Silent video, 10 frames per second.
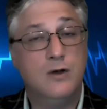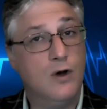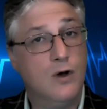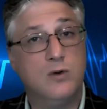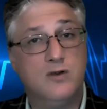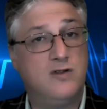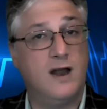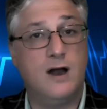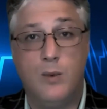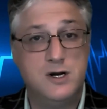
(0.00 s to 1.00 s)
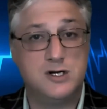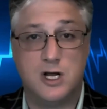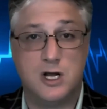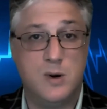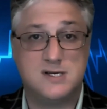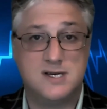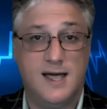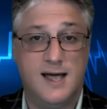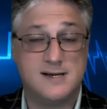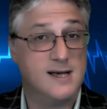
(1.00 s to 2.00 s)
Don't send originals to
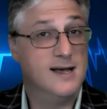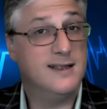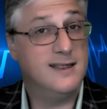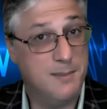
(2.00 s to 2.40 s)
USCIS.